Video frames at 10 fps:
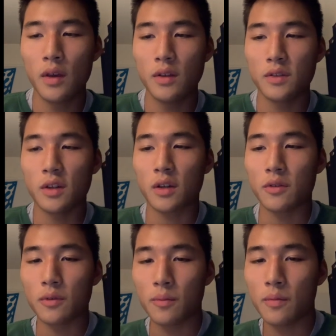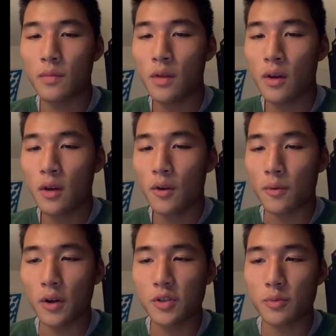Second,
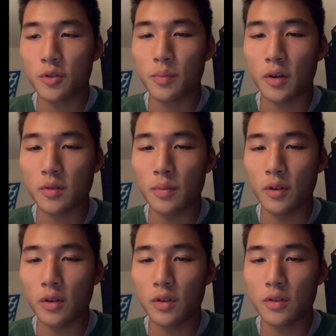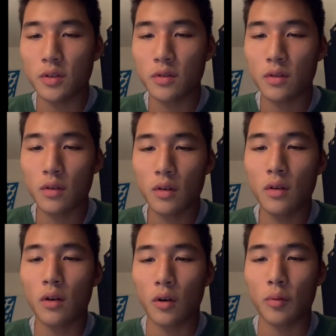Rights and responsibilities
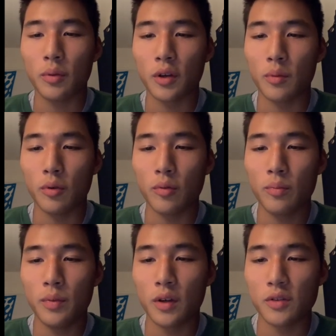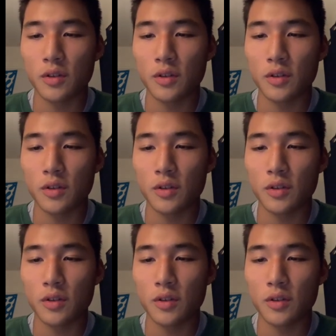are applicable because the